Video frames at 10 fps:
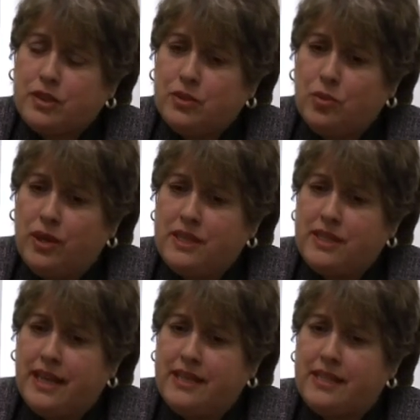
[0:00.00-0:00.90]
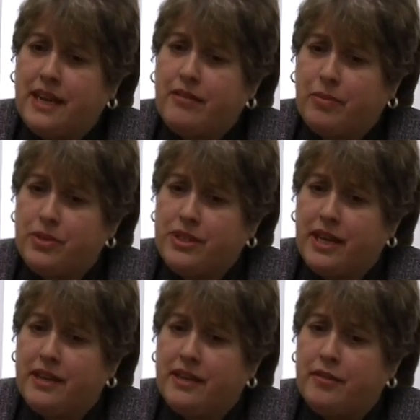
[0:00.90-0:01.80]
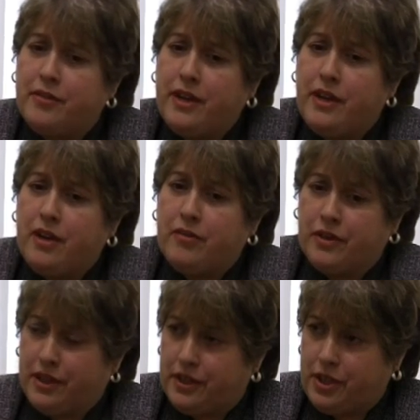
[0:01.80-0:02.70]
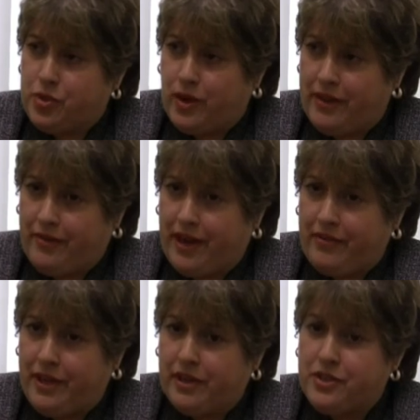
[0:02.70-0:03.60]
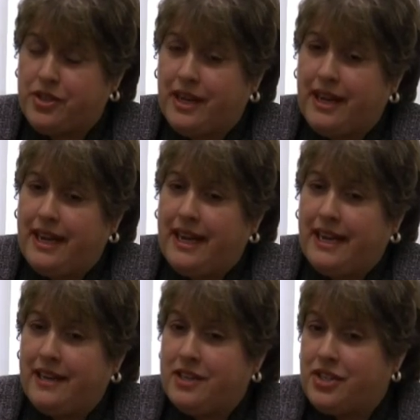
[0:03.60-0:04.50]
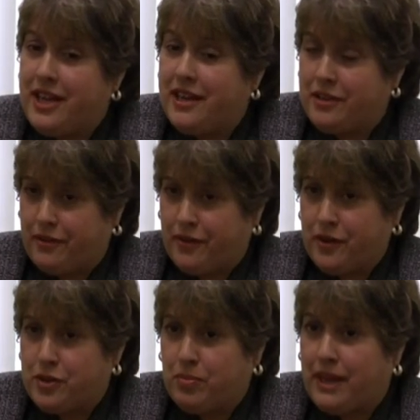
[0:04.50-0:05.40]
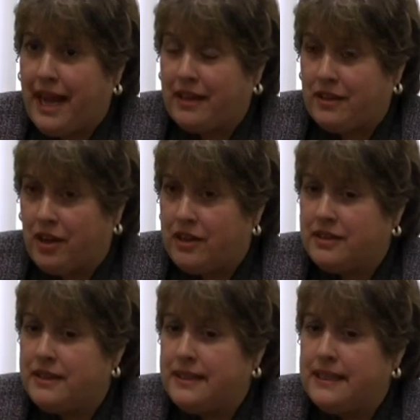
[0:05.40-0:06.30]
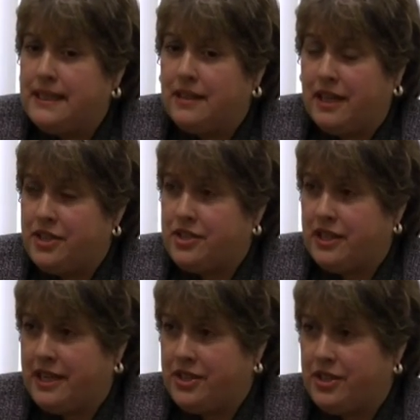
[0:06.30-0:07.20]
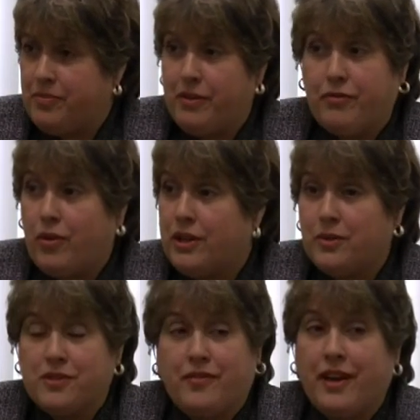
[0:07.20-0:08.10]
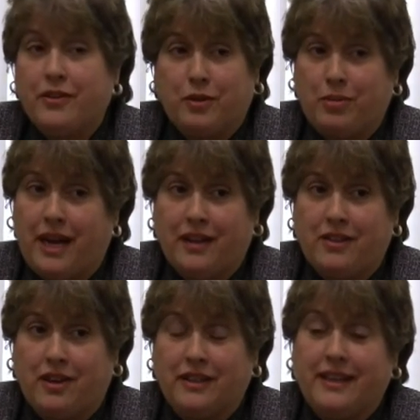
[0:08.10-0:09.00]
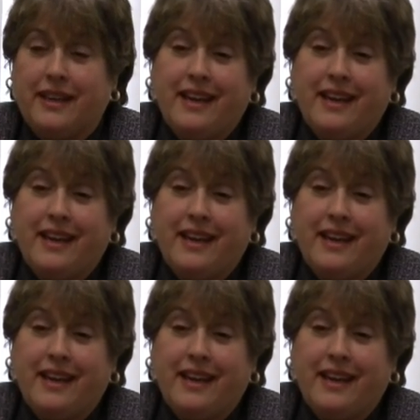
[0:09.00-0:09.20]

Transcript: was a state representative for nearly 25 years. He initiated the first black lung legislation before there was federal black lung.